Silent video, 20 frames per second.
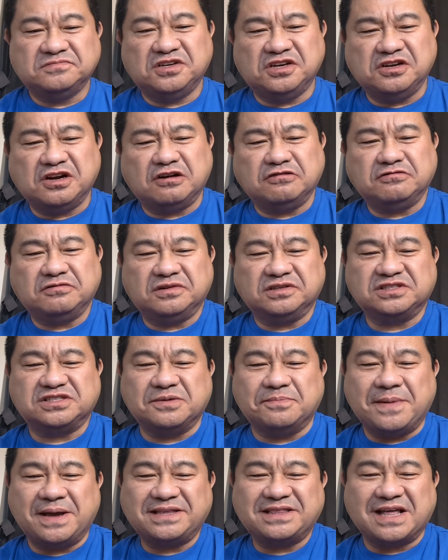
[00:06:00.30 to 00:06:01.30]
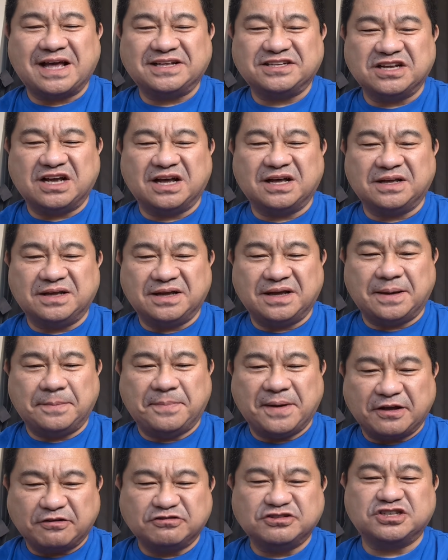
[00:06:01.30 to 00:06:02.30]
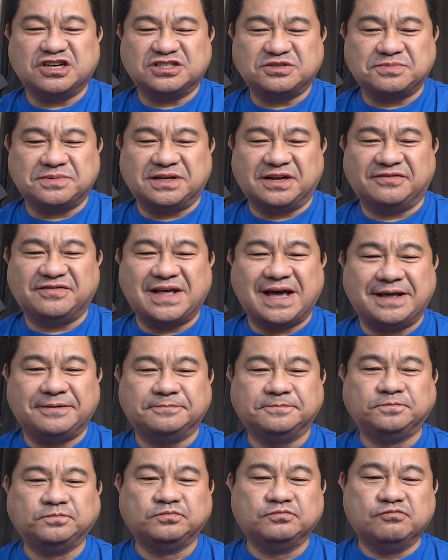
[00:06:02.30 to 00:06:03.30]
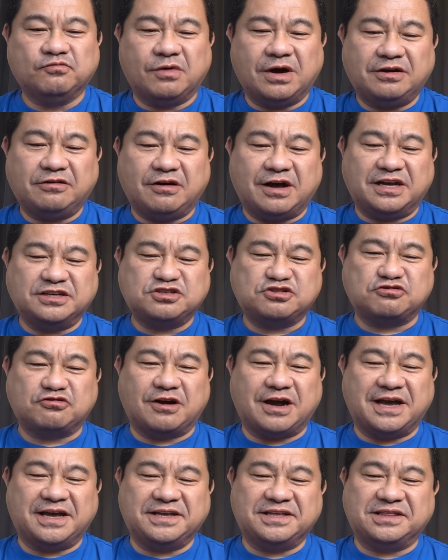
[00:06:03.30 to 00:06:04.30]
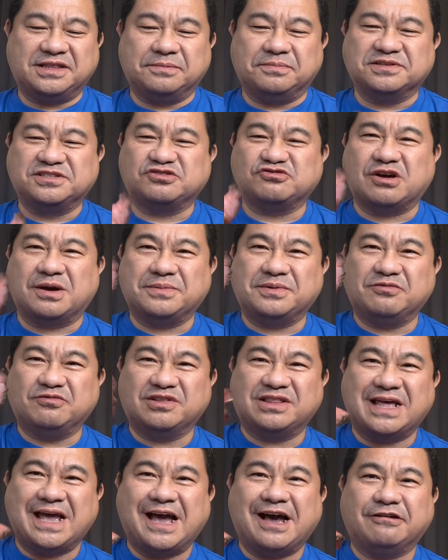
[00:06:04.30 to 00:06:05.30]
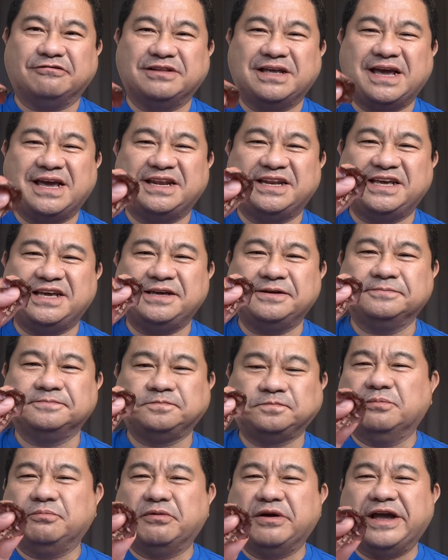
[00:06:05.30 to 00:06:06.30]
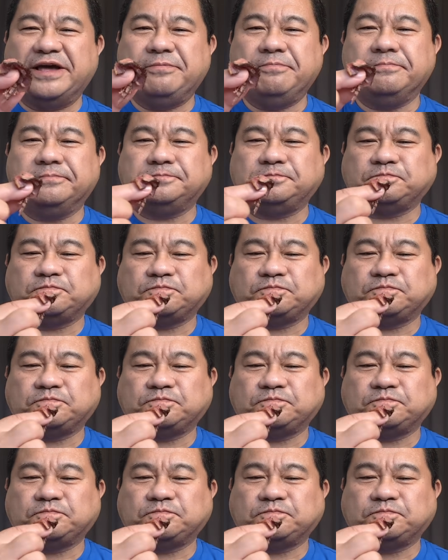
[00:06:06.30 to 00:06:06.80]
You know, to make that a better judgment of that, why don't I try the pastrami without any bread?